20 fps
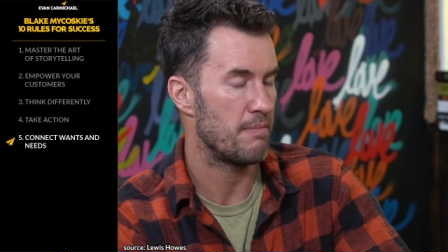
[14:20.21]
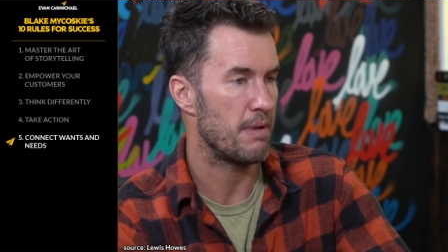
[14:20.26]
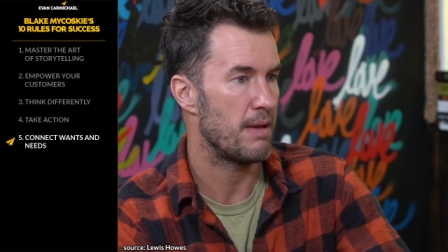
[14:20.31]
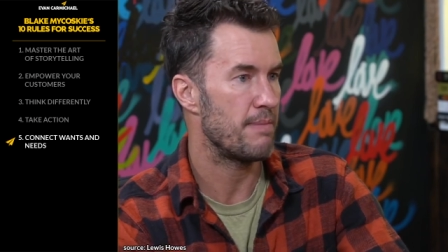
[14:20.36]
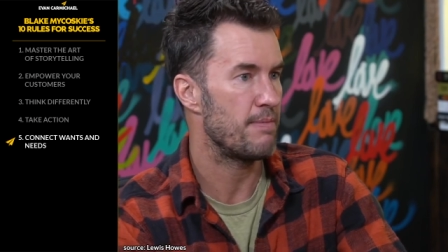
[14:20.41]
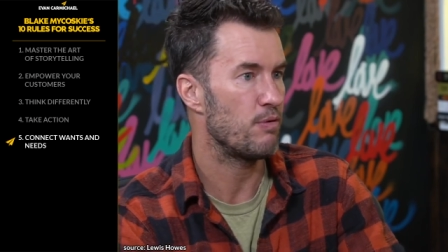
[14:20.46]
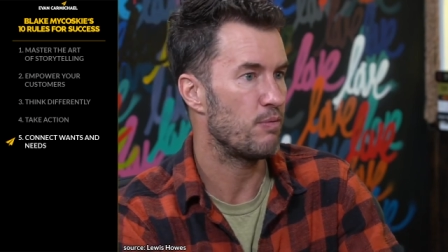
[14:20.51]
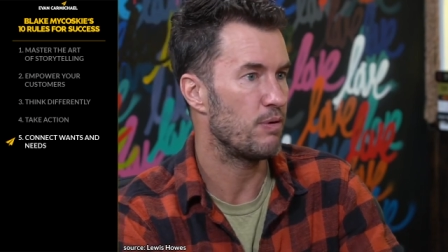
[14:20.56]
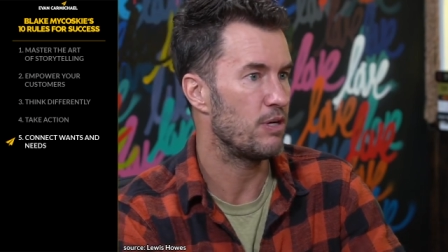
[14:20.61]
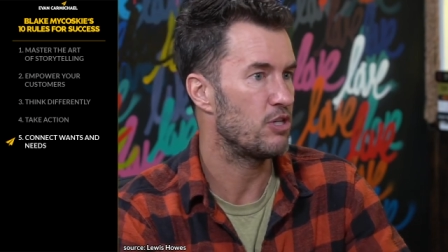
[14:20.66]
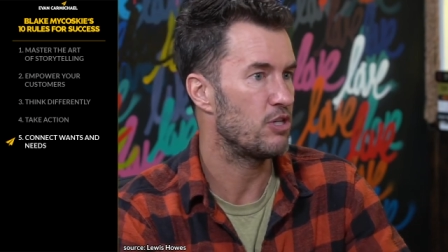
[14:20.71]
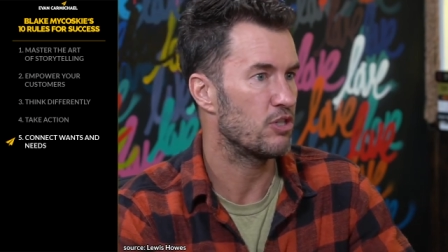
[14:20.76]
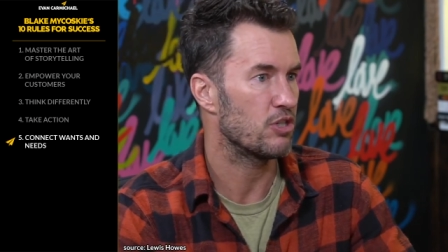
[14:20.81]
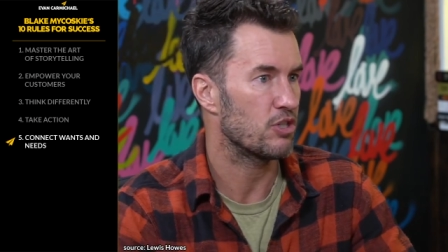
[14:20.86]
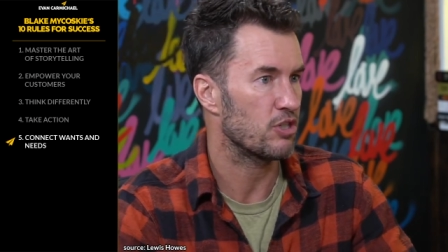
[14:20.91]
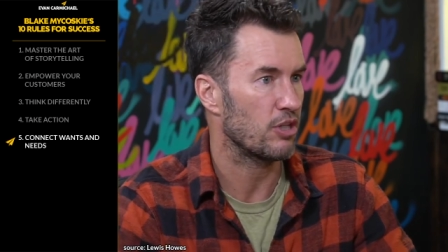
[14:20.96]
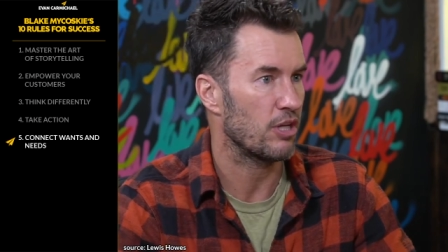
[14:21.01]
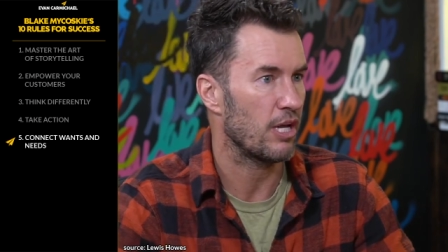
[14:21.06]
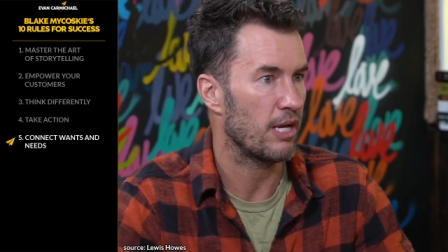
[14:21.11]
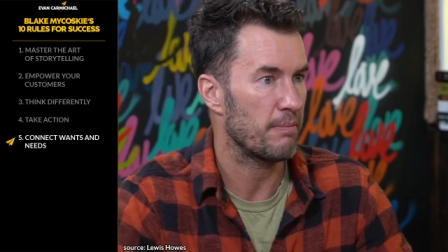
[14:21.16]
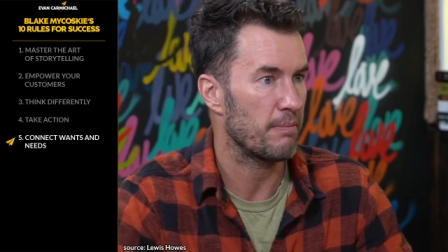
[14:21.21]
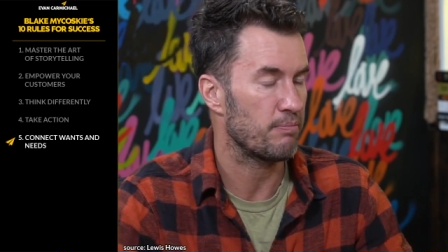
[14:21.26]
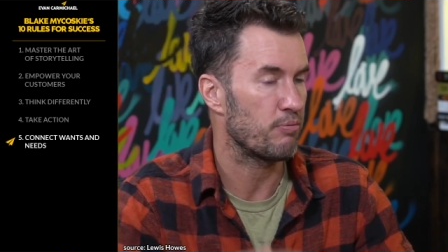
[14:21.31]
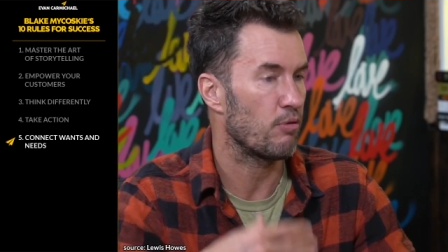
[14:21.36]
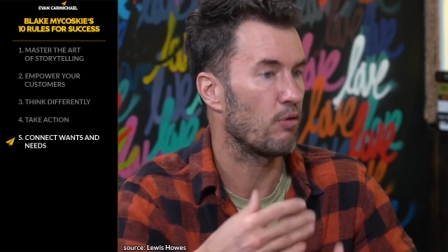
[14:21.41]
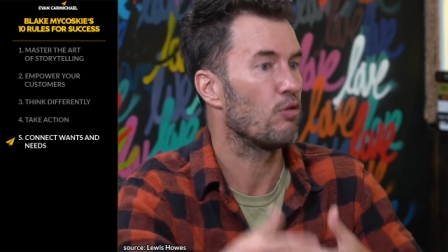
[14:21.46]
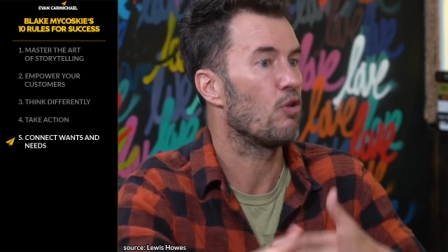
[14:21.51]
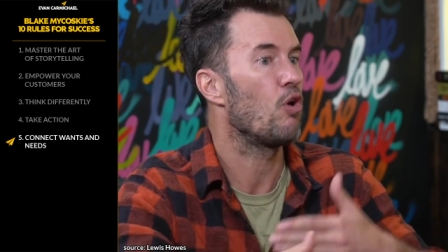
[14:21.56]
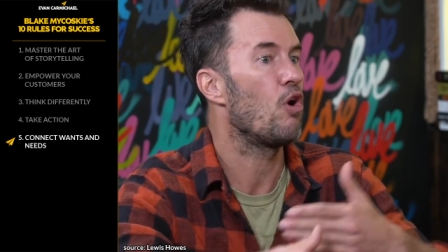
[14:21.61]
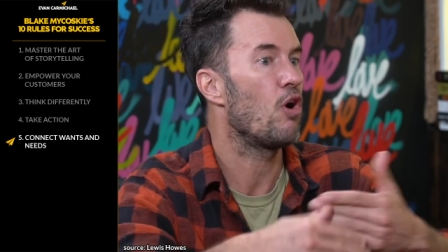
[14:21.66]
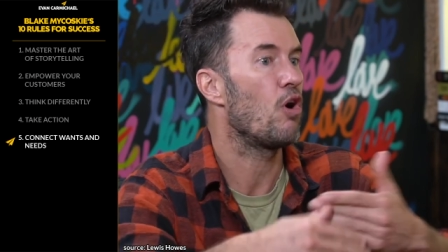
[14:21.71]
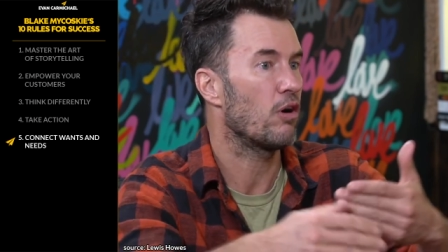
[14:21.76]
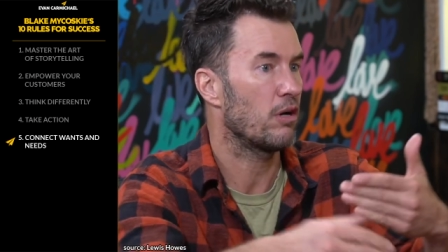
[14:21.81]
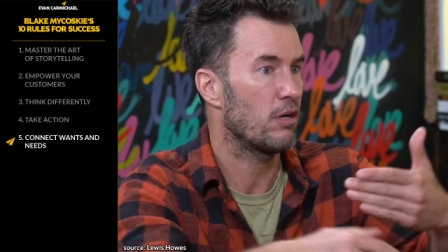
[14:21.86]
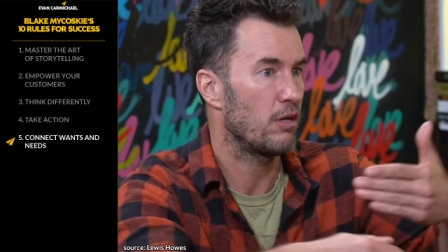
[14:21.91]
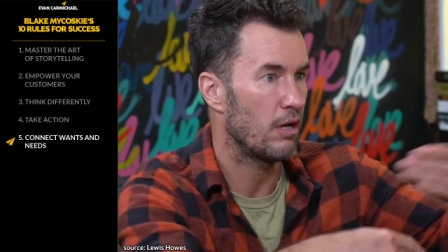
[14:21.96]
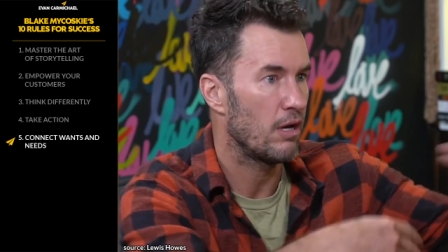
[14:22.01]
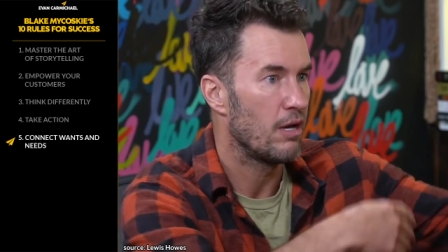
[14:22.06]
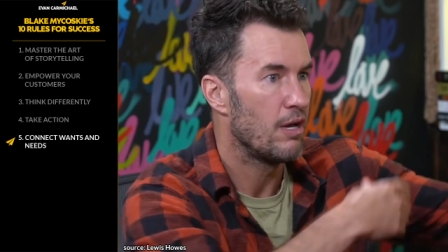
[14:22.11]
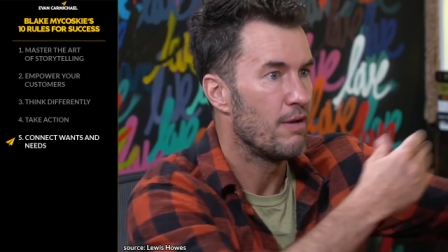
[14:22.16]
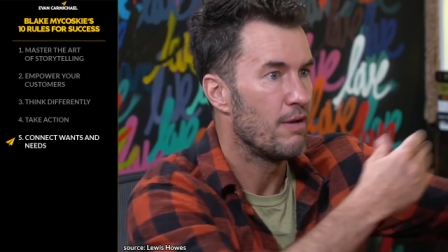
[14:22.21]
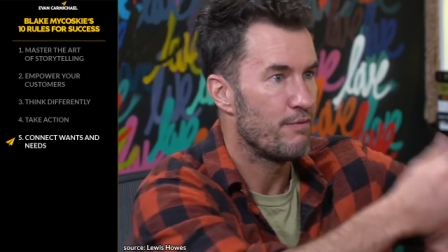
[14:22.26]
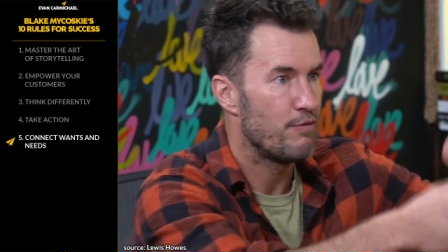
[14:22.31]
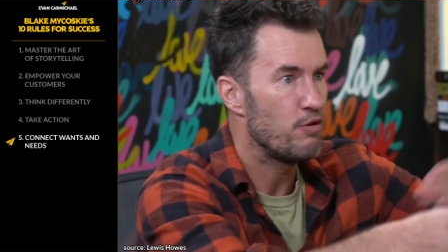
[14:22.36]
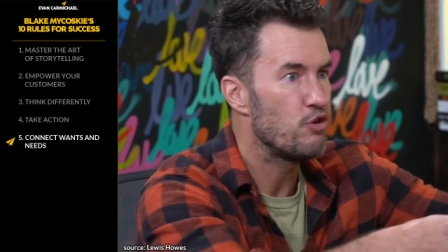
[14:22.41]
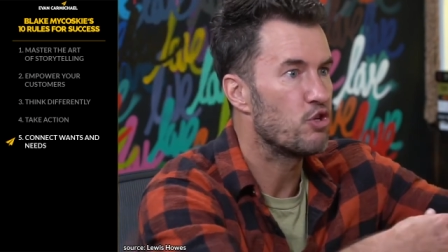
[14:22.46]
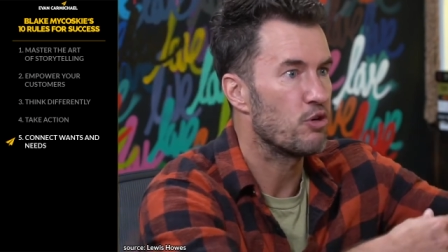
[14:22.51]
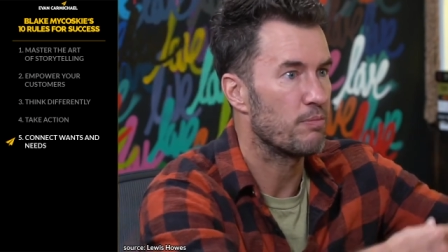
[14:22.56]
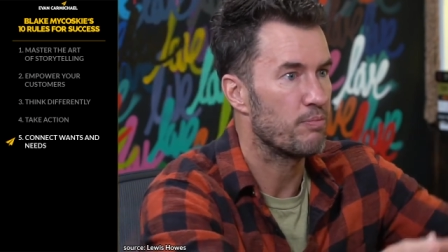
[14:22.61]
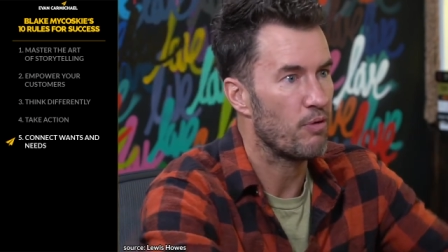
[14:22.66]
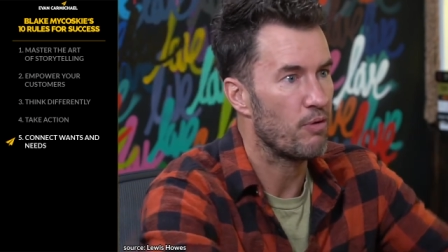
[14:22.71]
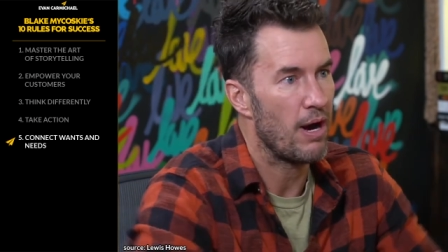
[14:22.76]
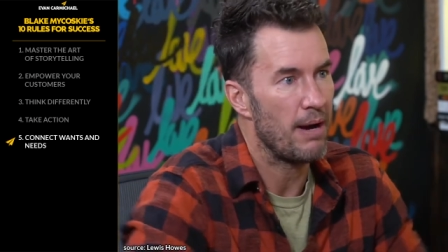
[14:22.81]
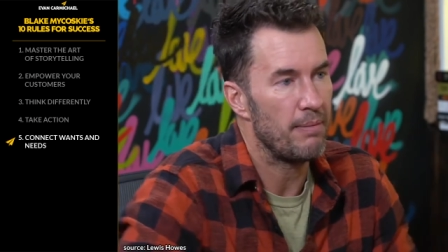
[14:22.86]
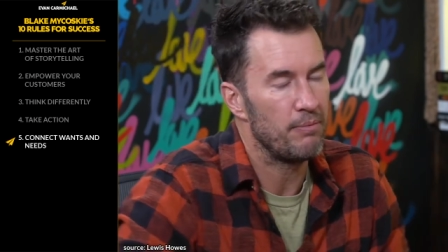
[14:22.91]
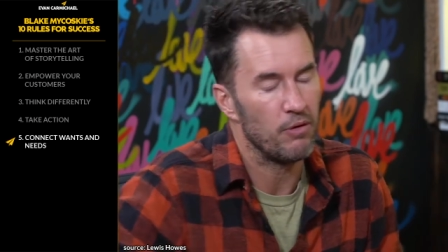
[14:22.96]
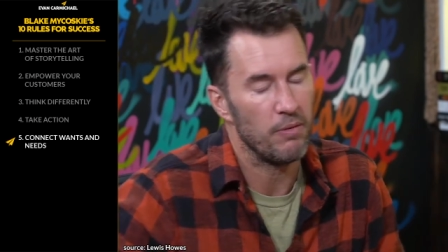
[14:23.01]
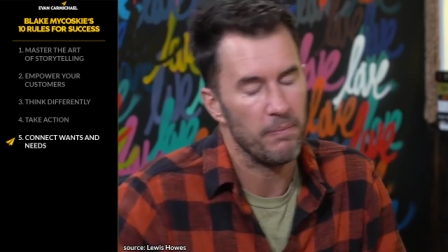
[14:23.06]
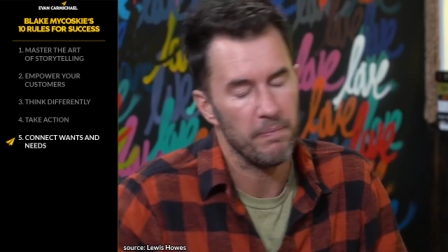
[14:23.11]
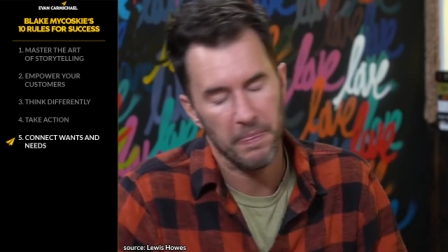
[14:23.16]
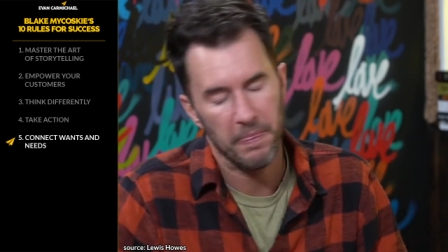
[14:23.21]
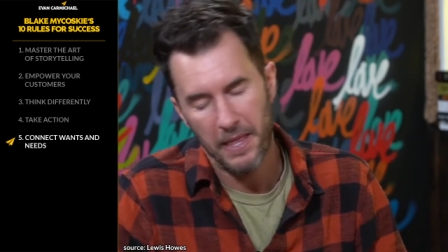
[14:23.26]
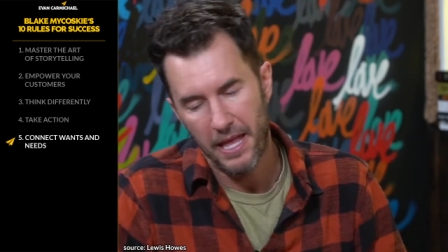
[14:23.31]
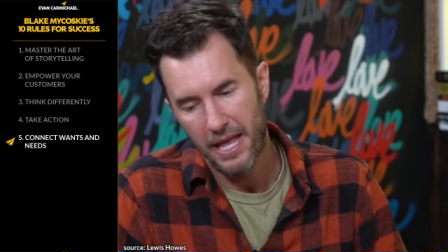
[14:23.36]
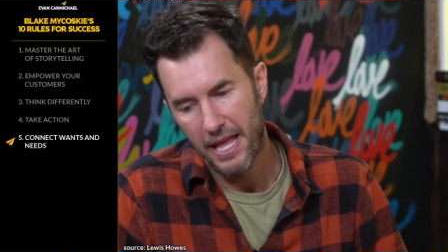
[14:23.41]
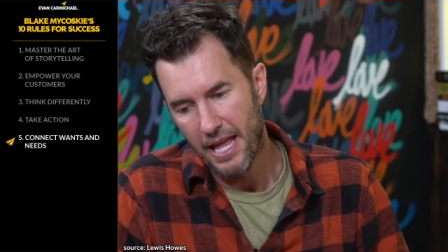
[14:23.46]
Maybe we just like prolonged a future mm. problem.